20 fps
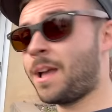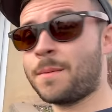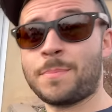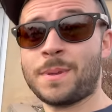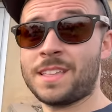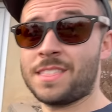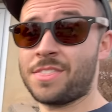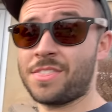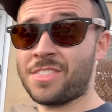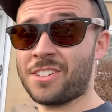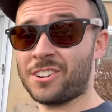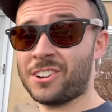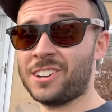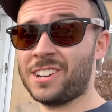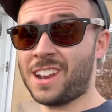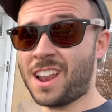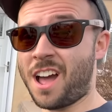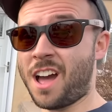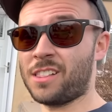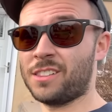paid thirty
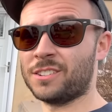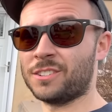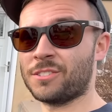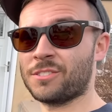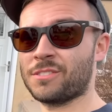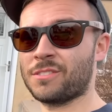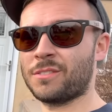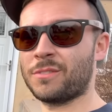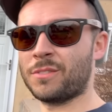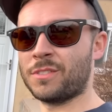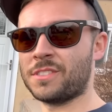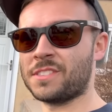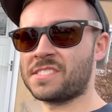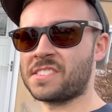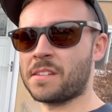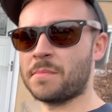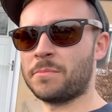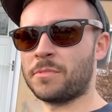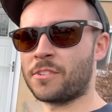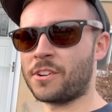dollars for the
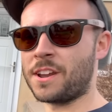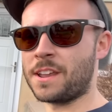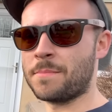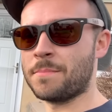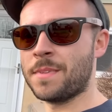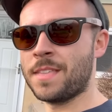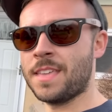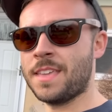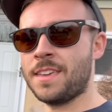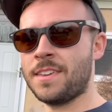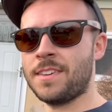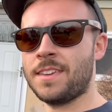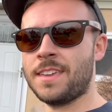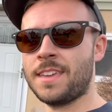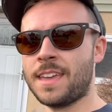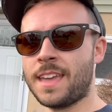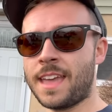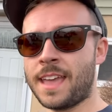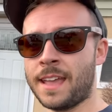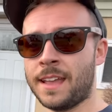subframe,
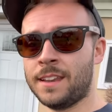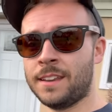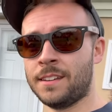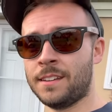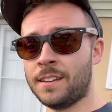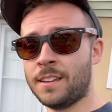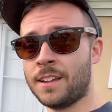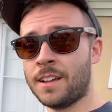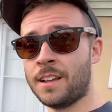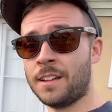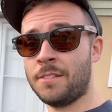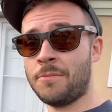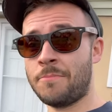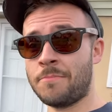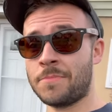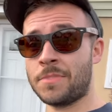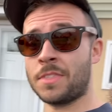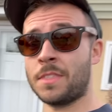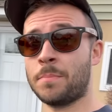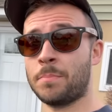and uh,
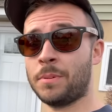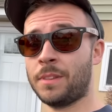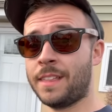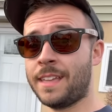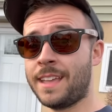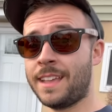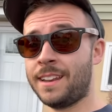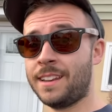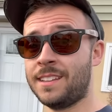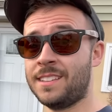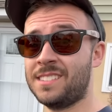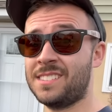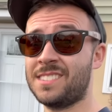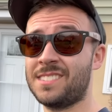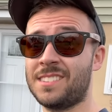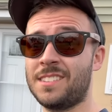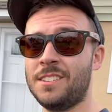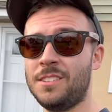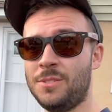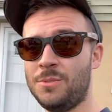the plan is
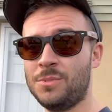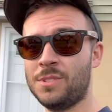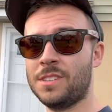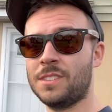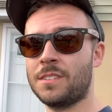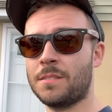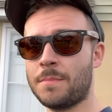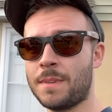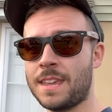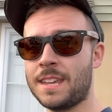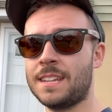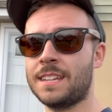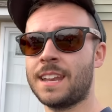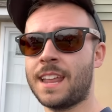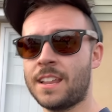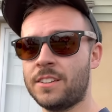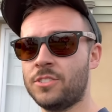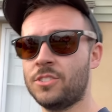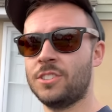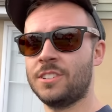to use it to make an
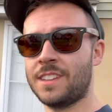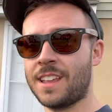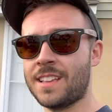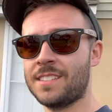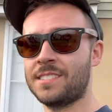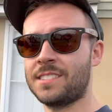engine test